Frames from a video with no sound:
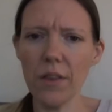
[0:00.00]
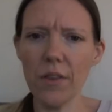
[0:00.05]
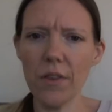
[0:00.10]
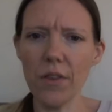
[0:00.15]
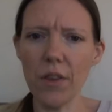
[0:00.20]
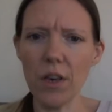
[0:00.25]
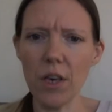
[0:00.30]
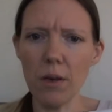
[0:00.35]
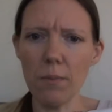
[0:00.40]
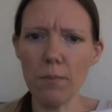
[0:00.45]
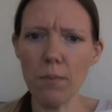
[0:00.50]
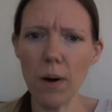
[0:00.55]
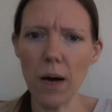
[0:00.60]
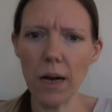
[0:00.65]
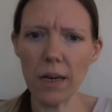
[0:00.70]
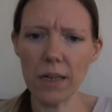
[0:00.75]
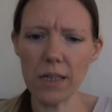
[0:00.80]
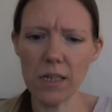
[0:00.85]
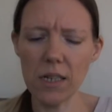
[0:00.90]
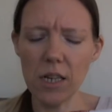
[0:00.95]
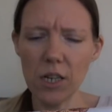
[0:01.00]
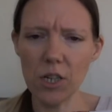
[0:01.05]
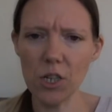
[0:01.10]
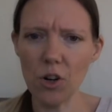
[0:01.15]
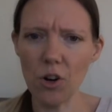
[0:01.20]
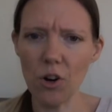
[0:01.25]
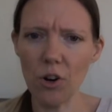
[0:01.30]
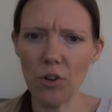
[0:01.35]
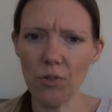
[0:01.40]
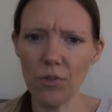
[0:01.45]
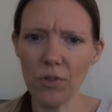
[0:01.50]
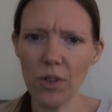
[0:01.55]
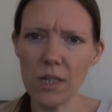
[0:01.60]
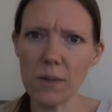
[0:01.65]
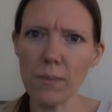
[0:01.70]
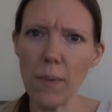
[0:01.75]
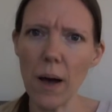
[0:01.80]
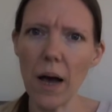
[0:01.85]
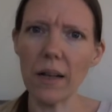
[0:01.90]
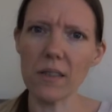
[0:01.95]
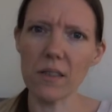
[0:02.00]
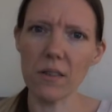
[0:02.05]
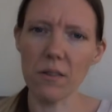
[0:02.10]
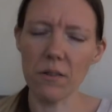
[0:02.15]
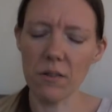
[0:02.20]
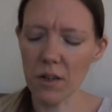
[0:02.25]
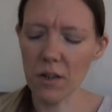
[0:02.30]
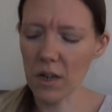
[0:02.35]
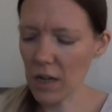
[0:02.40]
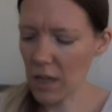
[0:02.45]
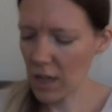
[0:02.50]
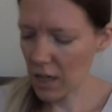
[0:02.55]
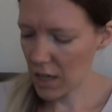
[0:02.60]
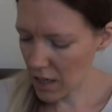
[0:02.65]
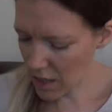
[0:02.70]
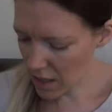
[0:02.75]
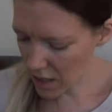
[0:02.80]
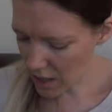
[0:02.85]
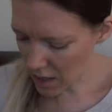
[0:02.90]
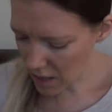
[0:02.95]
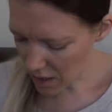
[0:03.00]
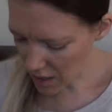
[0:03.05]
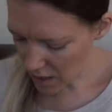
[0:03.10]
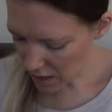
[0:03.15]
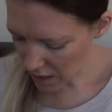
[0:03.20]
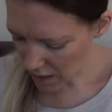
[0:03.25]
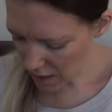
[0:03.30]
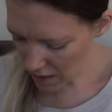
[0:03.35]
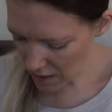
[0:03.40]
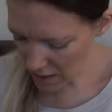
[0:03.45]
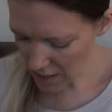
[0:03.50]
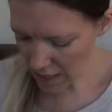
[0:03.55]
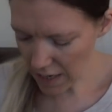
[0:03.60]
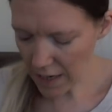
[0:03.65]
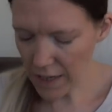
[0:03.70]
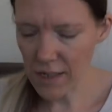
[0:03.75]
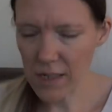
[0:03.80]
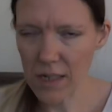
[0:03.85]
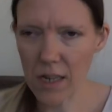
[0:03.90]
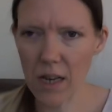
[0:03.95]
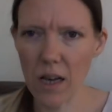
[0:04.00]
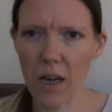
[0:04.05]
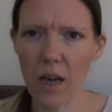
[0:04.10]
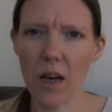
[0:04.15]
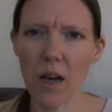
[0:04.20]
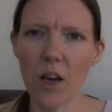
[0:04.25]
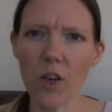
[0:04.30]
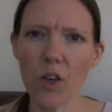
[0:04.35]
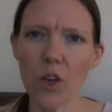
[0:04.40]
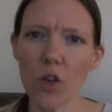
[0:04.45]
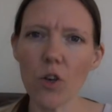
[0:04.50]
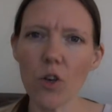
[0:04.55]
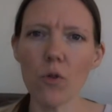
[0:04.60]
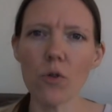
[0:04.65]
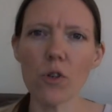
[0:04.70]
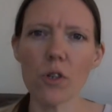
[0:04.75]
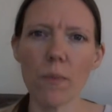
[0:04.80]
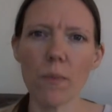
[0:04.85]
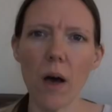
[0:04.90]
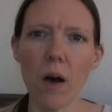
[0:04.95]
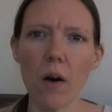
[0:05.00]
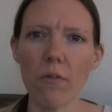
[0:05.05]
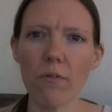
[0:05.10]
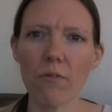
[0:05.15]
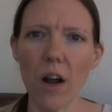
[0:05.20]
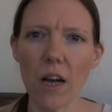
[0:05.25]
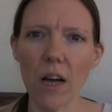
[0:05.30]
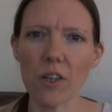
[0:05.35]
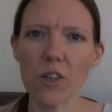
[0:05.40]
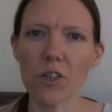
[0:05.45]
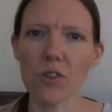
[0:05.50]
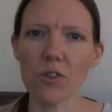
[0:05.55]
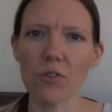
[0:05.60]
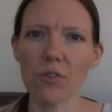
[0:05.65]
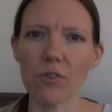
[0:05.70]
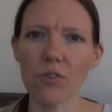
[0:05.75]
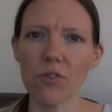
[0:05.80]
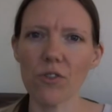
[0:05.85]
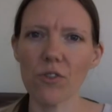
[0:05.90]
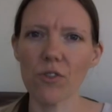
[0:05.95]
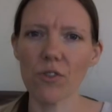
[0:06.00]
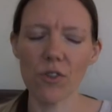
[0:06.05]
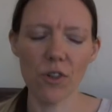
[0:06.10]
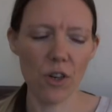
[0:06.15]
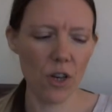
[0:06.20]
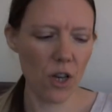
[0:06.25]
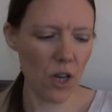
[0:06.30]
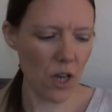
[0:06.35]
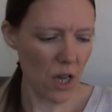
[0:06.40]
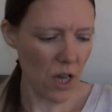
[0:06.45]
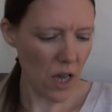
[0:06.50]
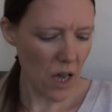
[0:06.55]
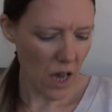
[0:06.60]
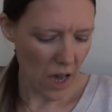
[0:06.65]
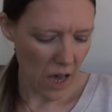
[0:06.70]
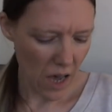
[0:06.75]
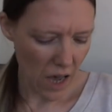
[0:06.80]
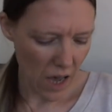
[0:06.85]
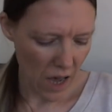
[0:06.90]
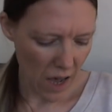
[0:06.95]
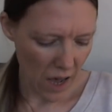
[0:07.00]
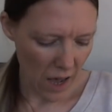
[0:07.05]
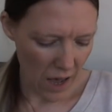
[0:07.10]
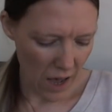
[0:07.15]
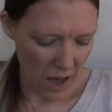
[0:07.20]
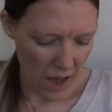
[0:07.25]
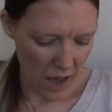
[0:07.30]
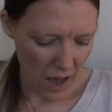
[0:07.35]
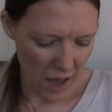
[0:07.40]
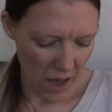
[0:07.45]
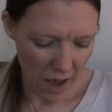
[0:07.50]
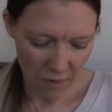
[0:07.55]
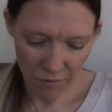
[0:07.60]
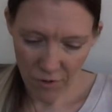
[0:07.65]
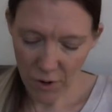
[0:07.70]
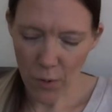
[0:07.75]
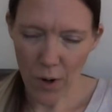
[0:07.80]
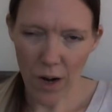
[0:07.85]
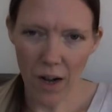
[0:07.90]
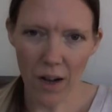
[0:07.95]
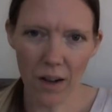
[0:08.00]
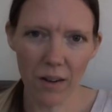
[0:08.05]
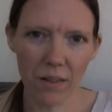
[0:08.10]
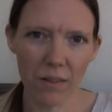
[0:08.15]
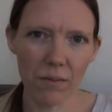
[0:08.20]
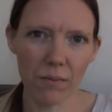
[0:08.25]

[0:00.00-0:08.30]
the back stitch on this pattern contains a huge amount of fractionals everywhere.